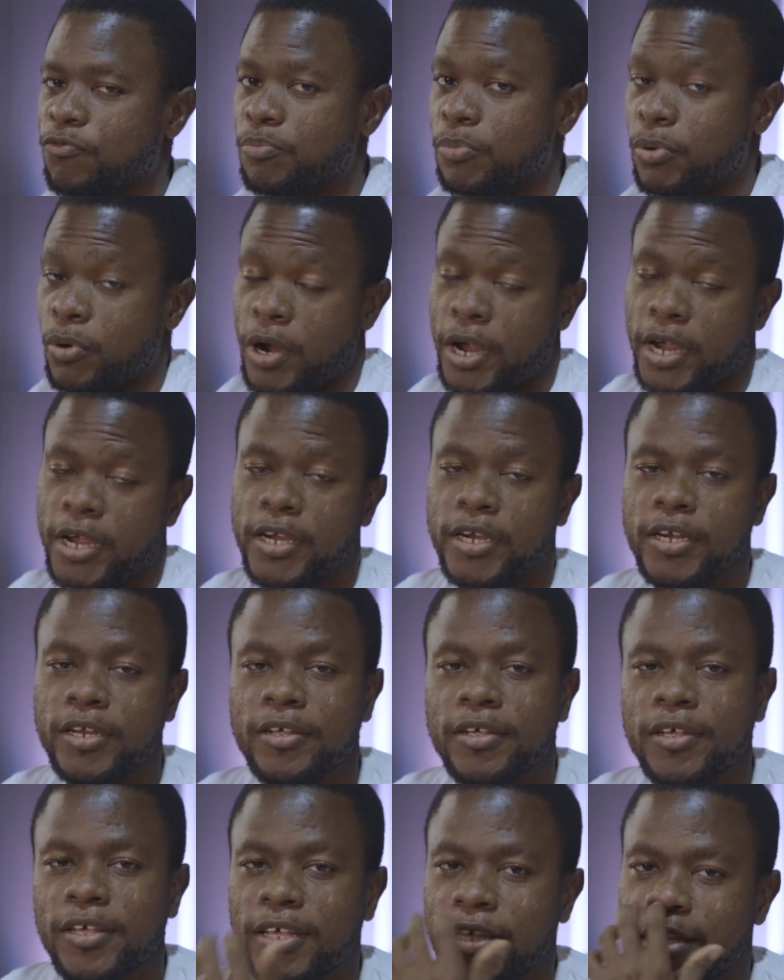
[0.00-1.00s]
pride
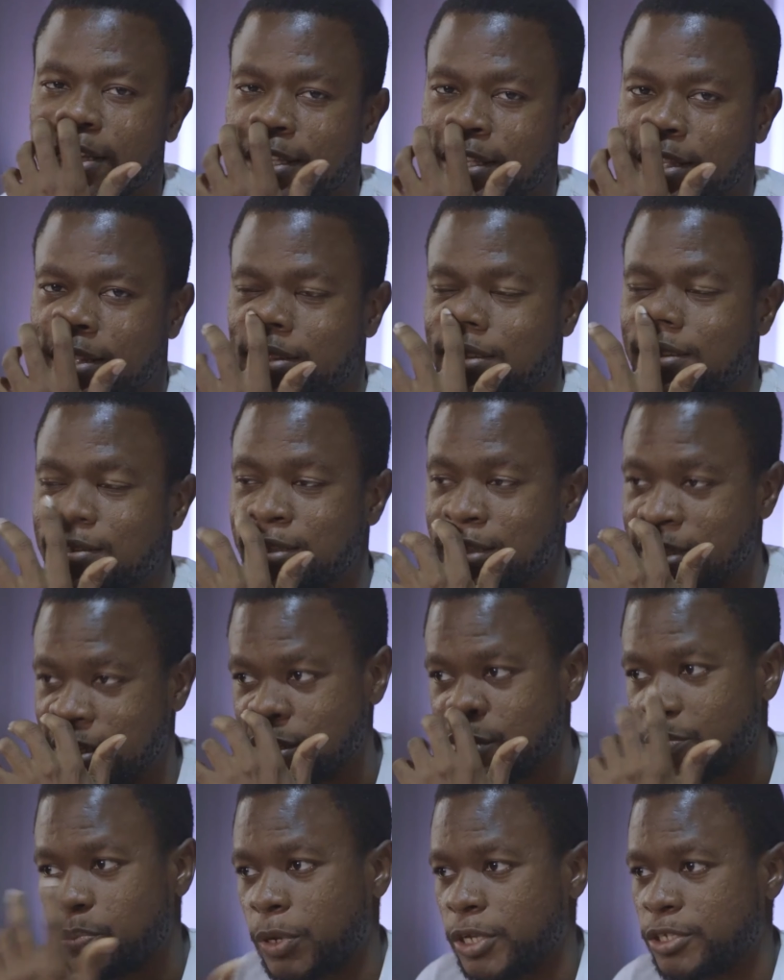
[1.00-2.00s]
in
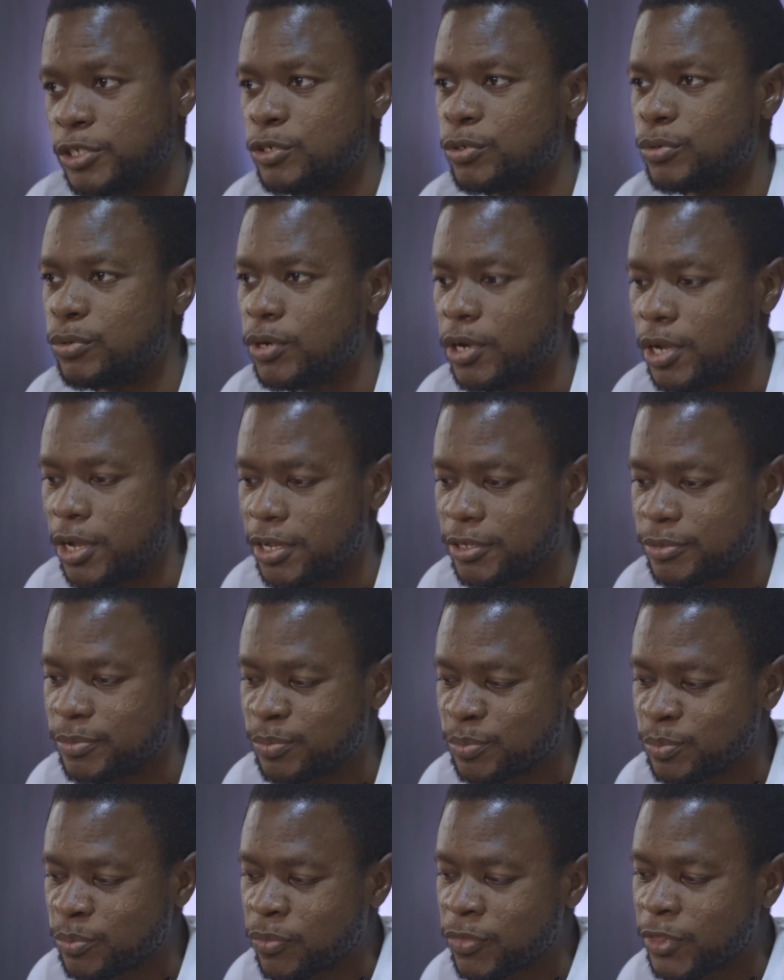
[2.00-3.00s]
this particular
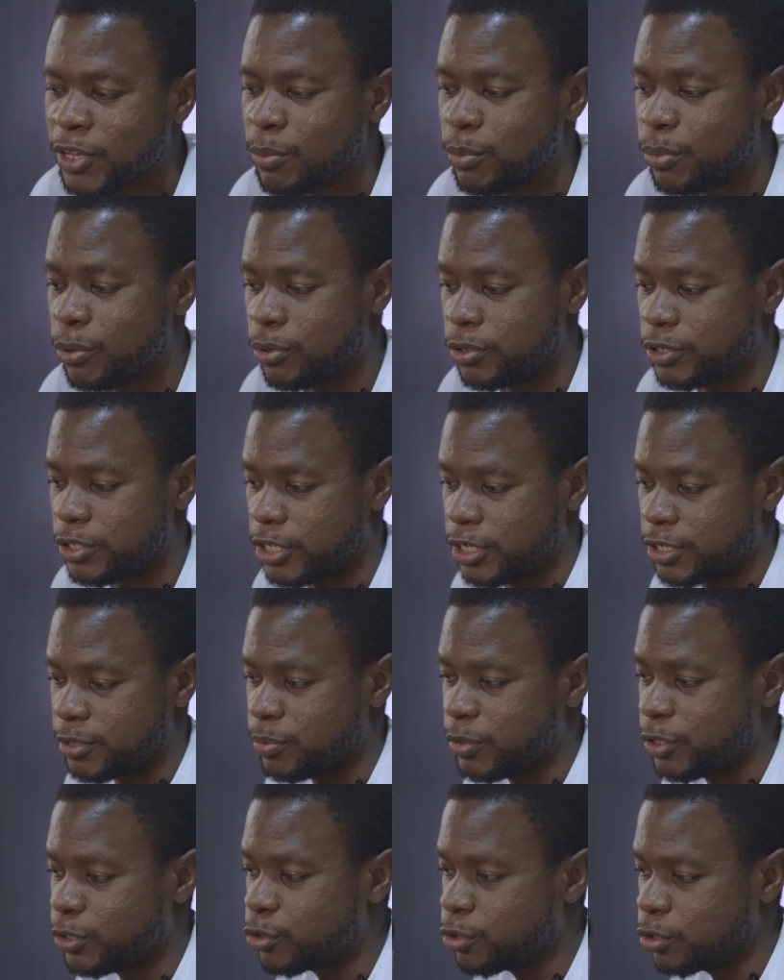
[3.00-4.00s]

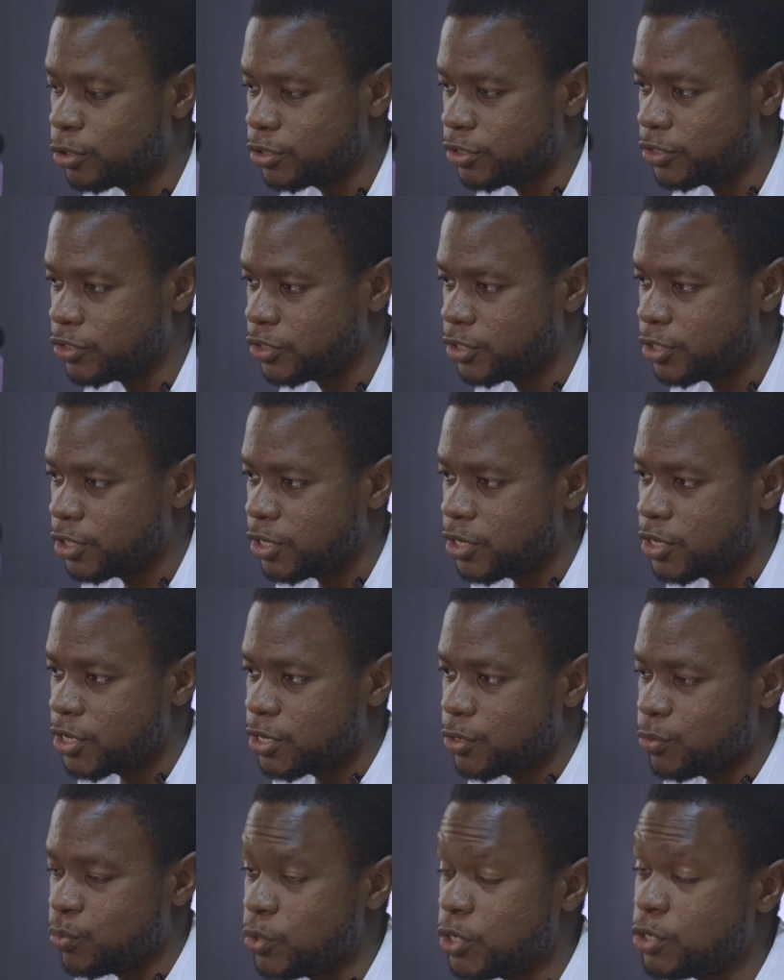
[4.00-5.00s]
project because
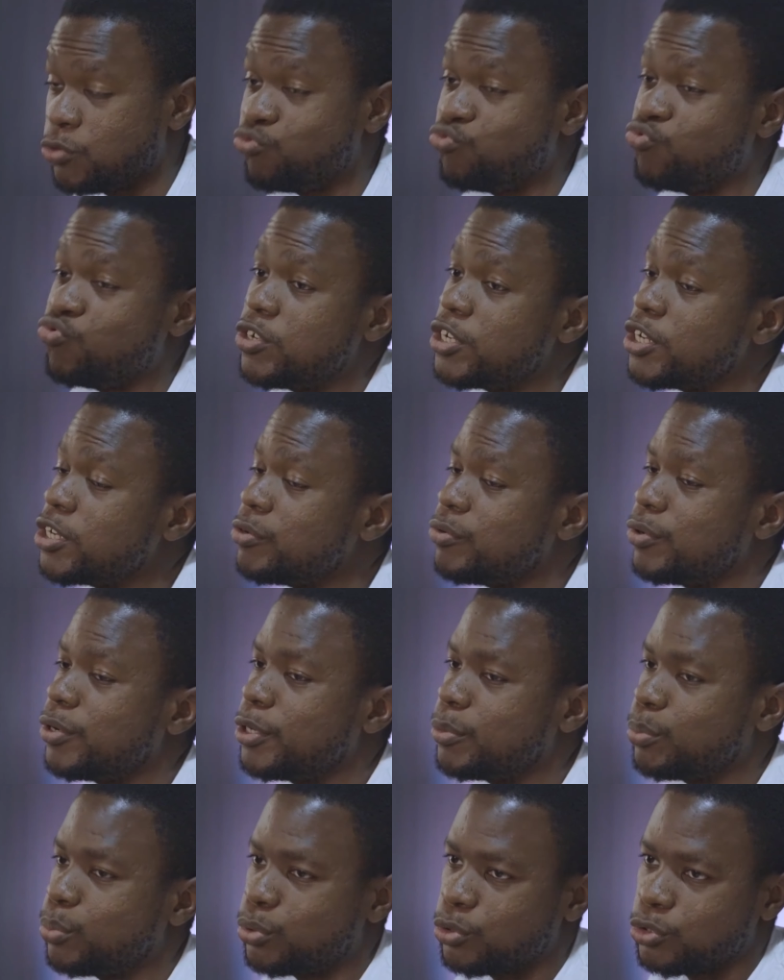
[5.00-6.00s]
we
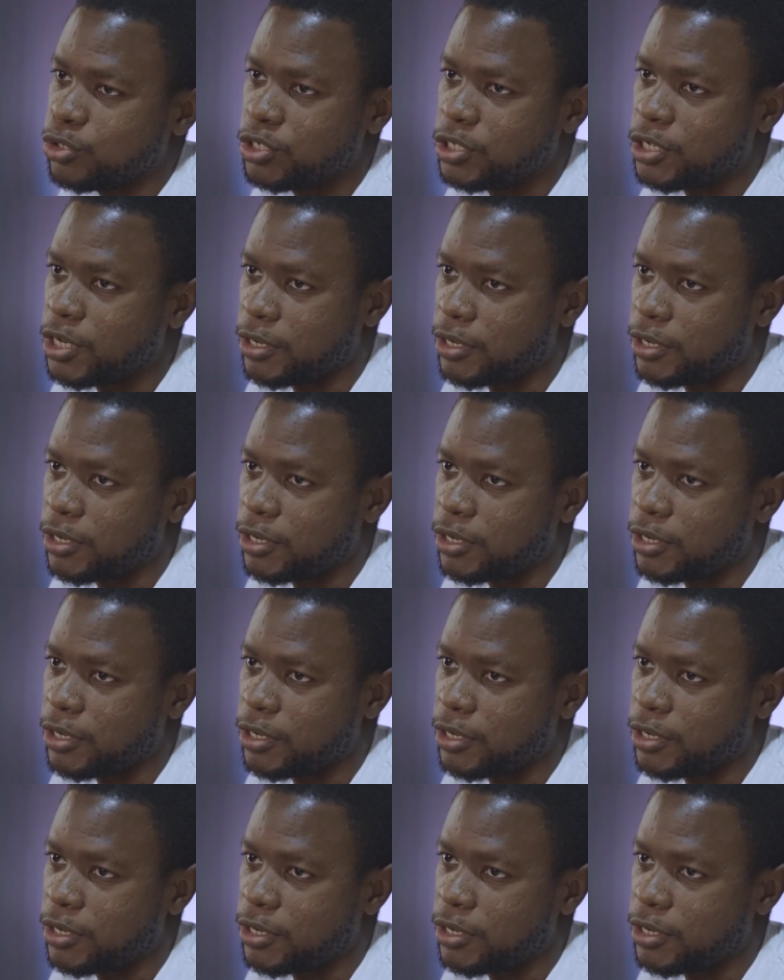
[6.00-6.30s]
really pushed